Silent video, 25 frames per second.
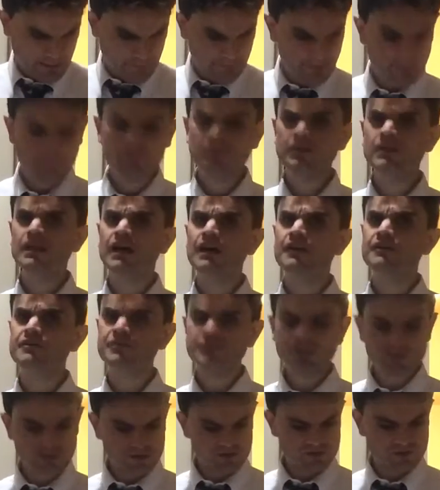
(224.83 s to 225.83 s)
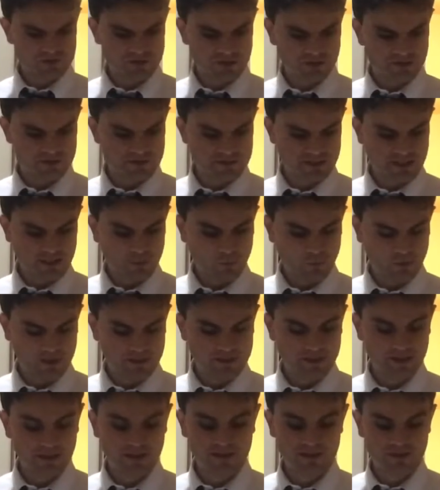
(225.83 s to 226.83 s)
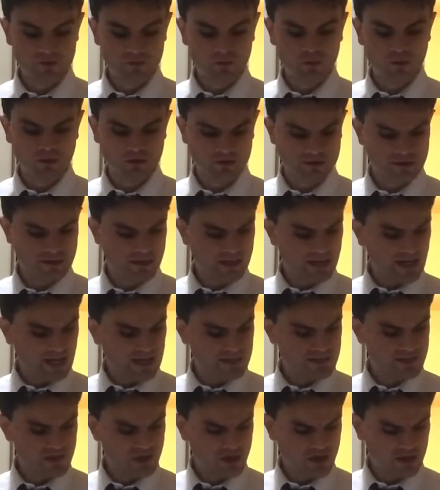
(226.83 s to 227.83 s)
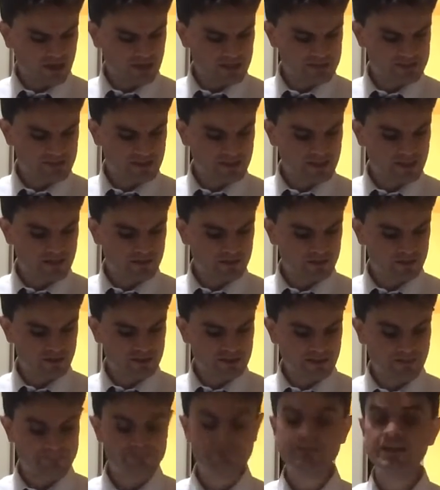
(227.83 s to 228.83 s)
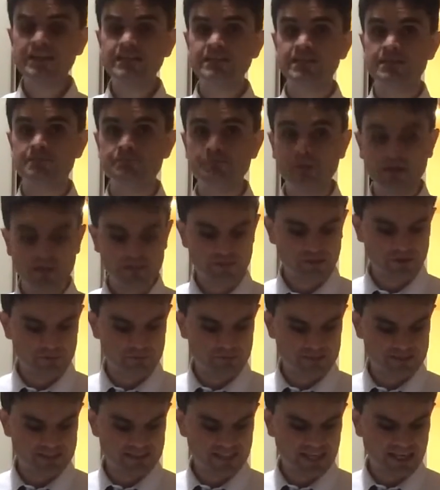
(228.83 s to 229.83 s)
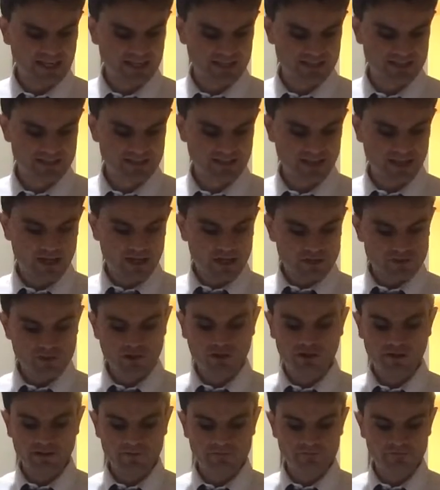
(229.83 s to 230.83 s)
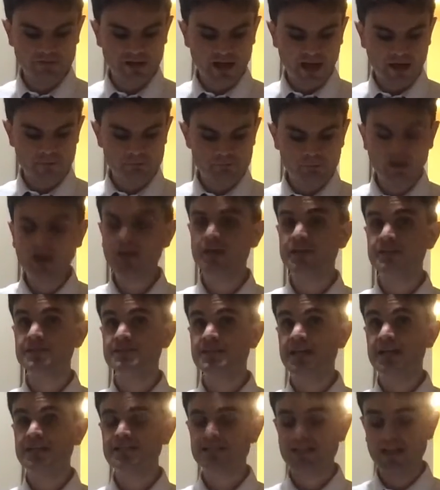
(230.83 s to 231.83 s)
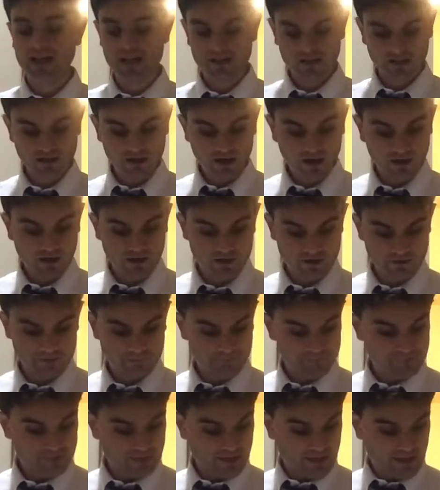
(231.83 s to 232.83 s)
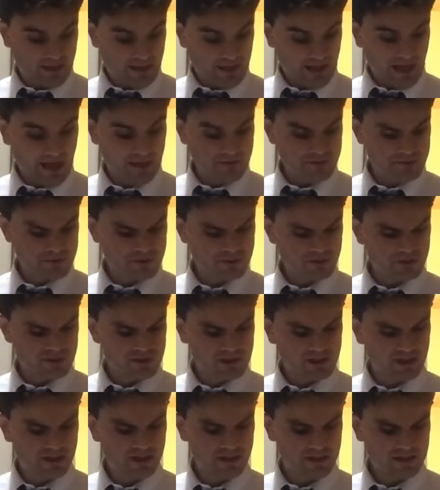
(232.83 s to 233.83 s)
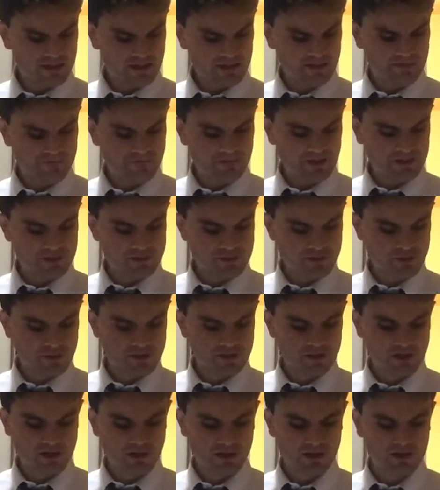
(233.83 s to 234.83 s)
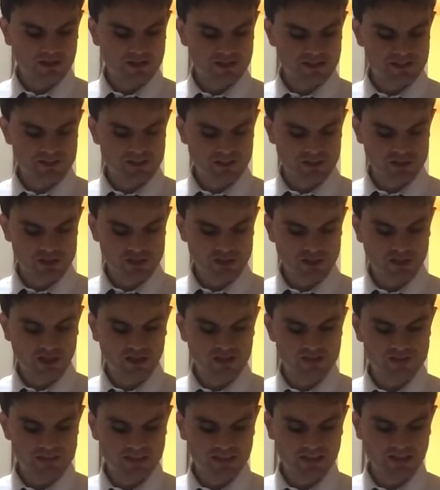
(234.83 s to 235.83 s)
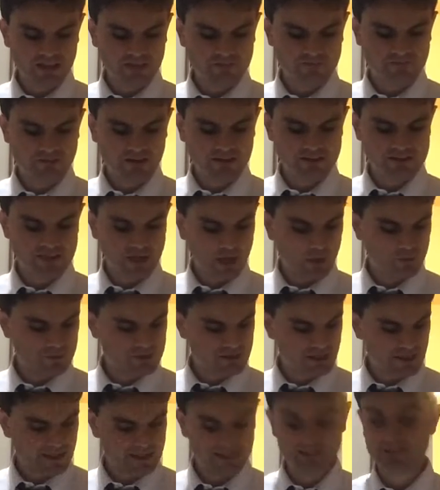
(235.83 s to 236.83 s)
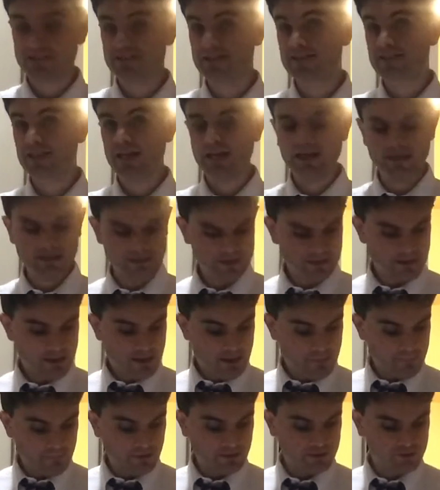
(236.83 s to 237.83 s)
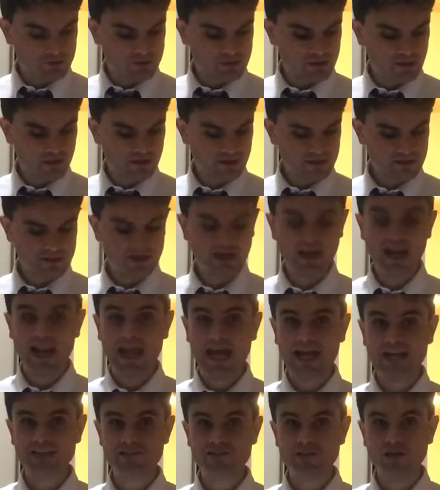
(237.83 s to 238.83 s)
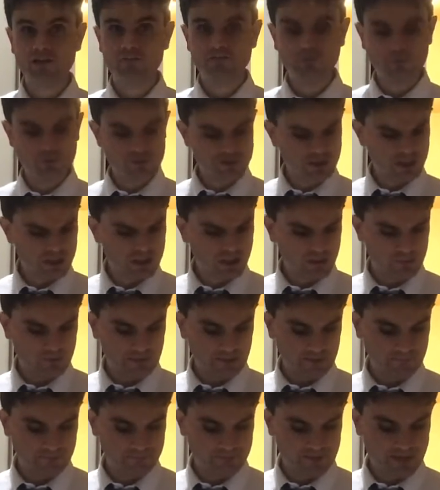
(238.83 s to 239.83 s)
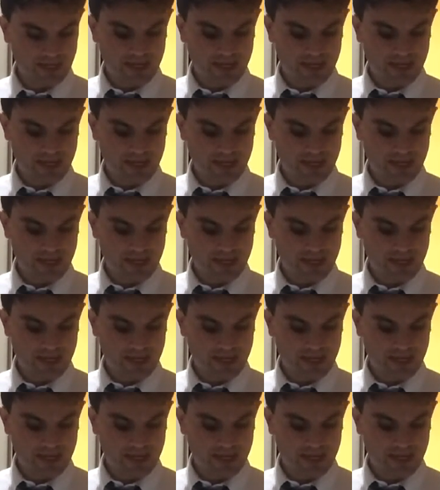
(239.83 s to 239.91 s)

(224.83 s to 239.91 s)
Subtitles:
People are not concerned when they are wrong, as long as they are not affected by their mistakes. So if I buy a Tesla car, I do not care if I took the wrong decision until I find out that, say, my new car lacks of autonomy.